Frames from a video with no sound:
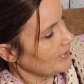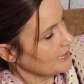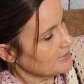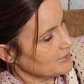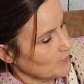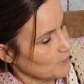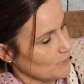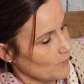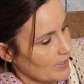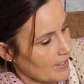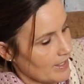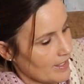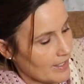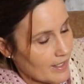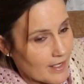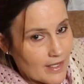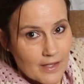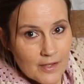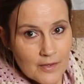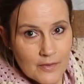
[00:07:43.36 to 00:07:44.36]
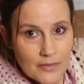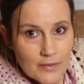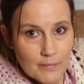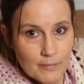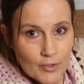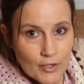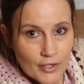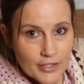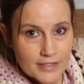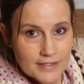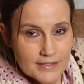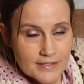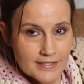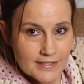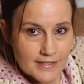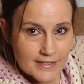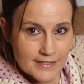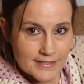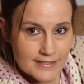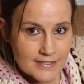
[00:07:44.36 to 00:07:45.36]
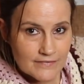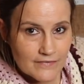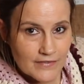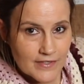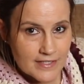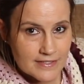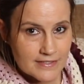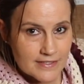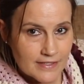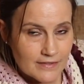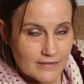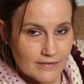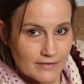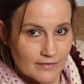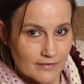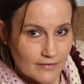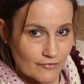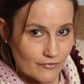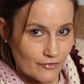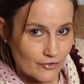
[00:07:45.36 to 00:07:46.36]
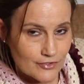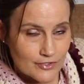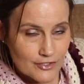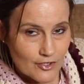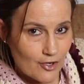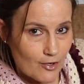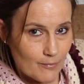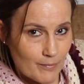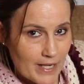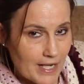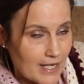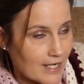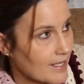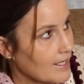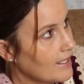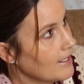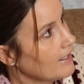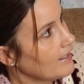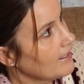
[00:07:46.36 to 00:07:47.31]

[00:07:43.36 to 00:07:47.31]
it where the point is facing front or back.